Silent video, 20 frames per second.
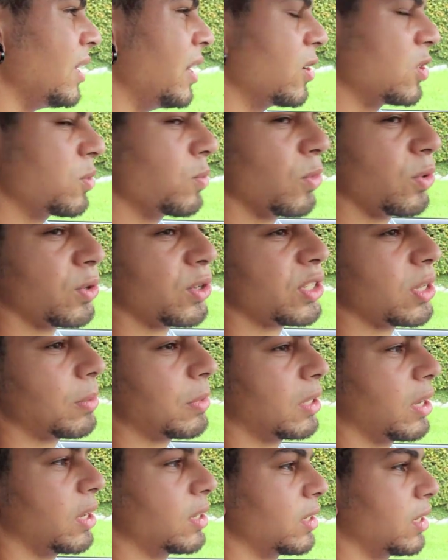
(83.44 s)
it was more just
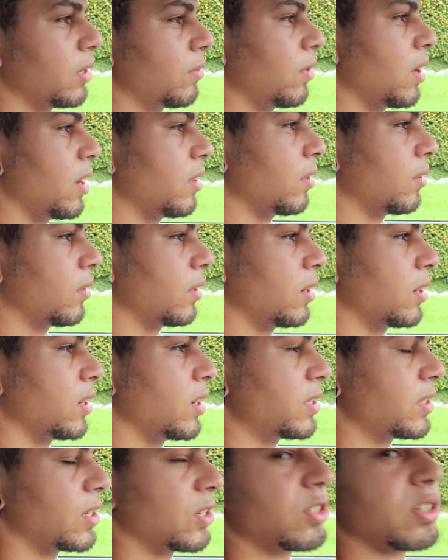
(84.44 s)
something I did rather than a
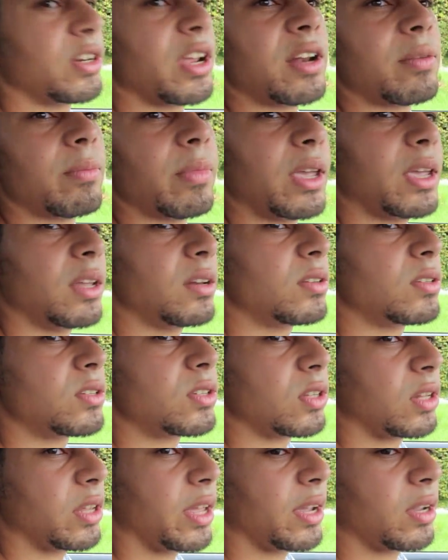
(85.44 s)
decision I'd made
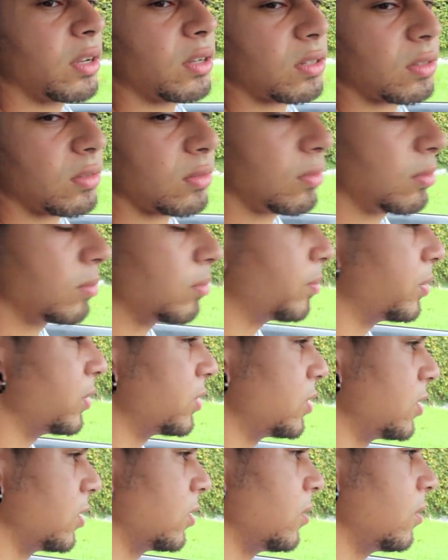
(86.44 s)
to
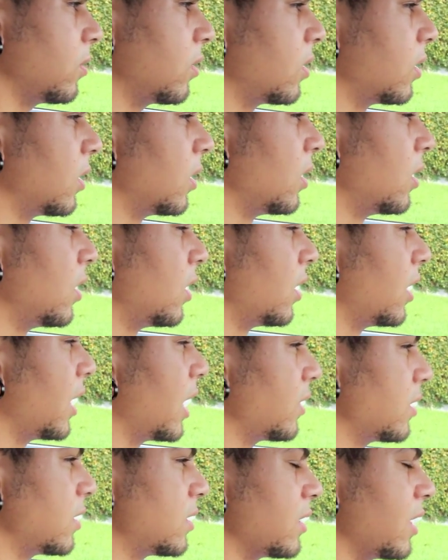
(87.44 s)
pursue
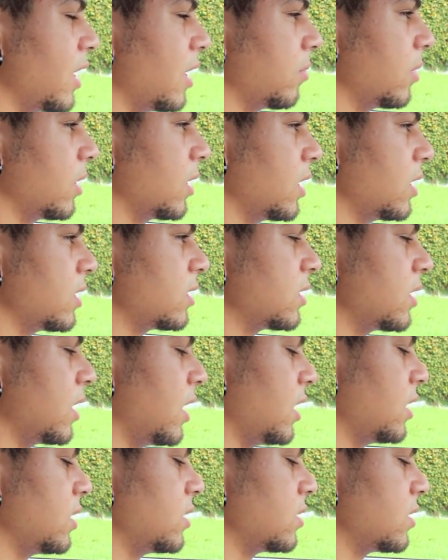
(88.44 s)
at the time, I guess.
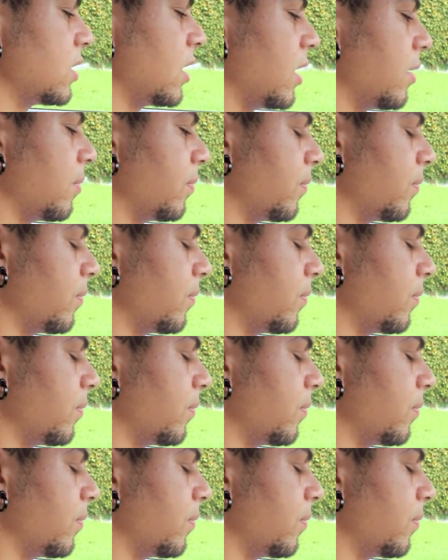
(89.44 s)
And